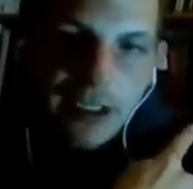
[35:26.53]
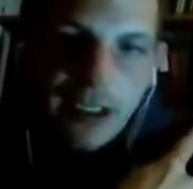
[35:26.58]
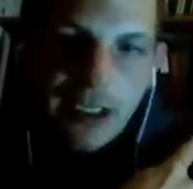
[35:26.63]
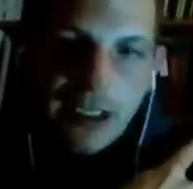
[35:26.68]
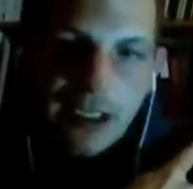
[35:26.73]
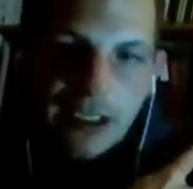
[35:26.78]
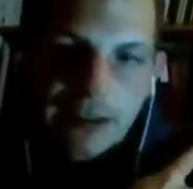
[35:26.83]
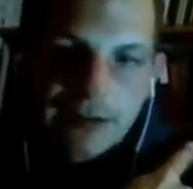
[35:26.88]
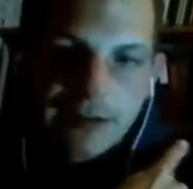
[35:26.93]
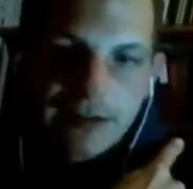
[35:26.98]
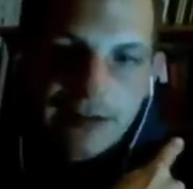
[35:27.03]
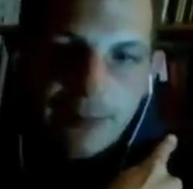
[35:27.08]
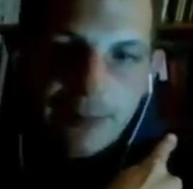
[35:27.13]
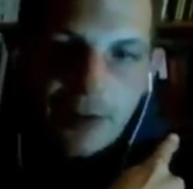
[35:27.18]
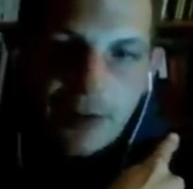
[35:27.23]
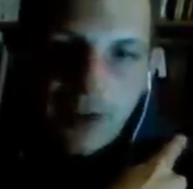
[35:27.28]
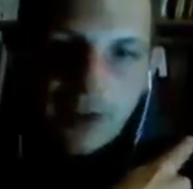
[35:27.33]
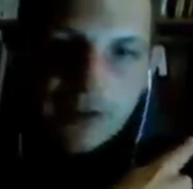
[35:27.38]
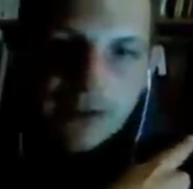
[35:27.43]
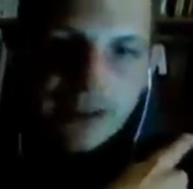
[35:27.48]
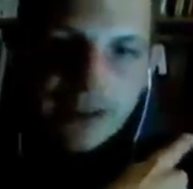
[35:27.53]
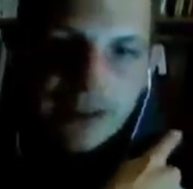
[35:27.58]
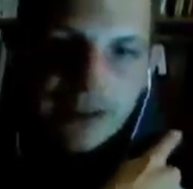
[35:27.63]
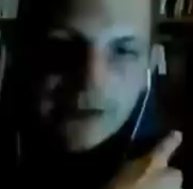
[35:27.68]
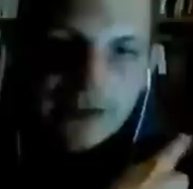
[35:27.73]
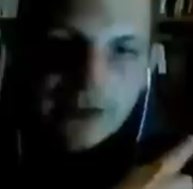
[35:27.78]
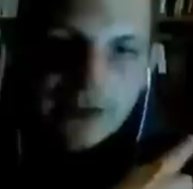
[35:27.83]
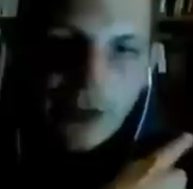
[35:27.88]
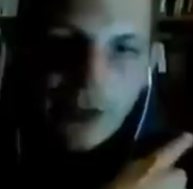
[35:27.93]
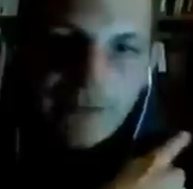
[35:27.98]
And this part gets
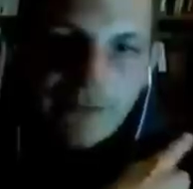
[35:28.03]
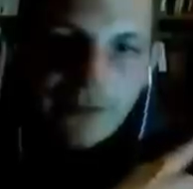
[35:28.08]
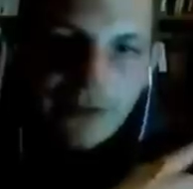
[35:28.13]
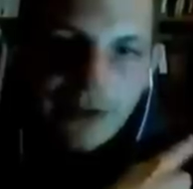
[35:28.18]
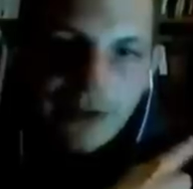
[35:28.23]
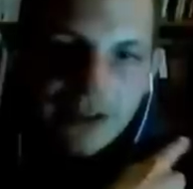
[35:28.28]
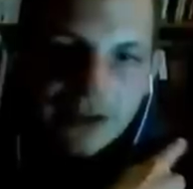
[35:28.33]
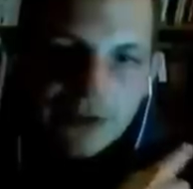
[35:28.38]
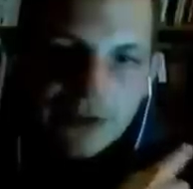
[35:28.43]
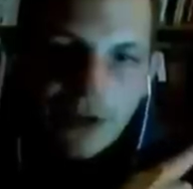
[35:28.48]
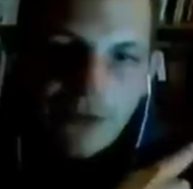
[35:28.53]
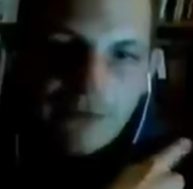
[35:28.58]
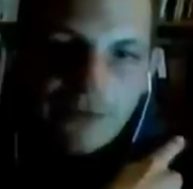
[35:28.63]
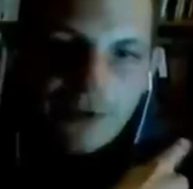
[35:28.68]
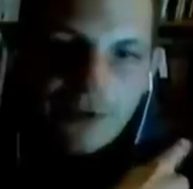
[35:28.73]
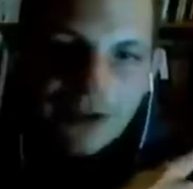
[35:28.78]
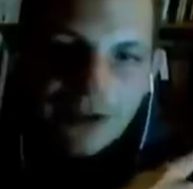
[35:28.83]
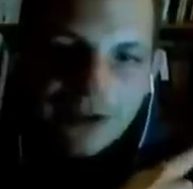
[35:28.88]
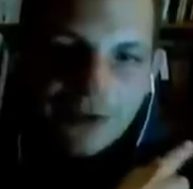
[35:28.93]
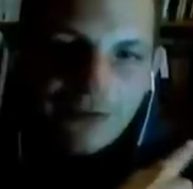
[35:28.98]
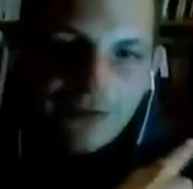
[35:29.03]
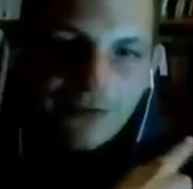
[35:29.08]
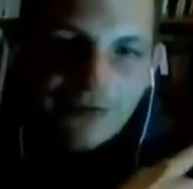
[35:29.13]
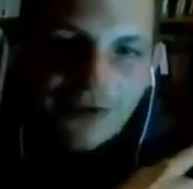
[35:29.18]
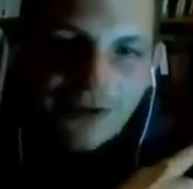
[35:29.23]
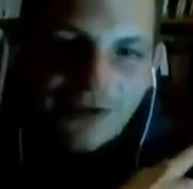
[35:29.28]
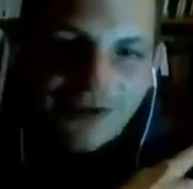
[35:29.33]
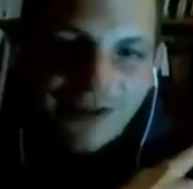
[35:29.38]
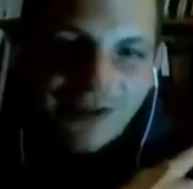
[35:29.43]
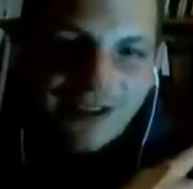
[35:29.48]
tougher and tougher and
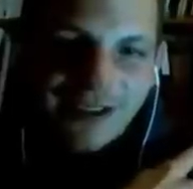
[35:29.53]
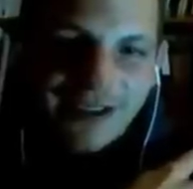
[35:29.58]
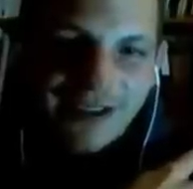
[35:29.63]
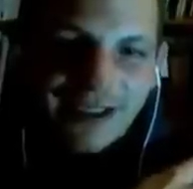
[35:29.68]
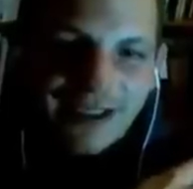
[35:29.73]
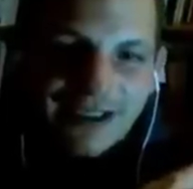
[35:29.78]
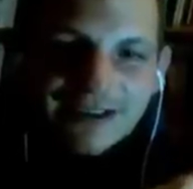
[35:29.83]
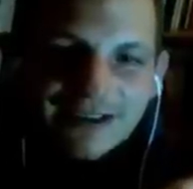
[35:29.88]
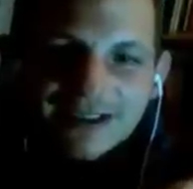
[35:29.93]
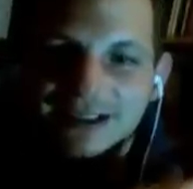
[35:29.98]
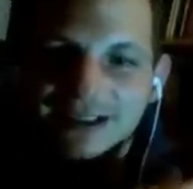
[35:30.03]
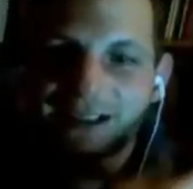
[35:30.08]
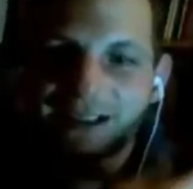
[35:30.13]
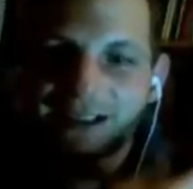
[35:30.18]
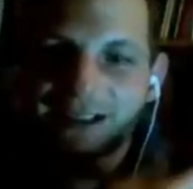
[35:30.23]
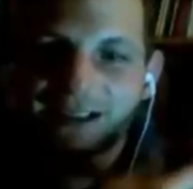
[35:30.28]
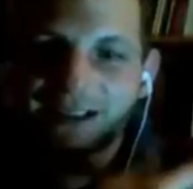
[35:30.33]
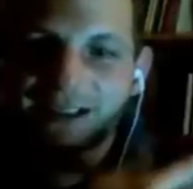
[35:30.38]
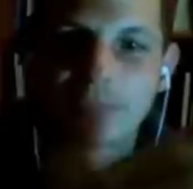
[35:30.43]
tougher. And then at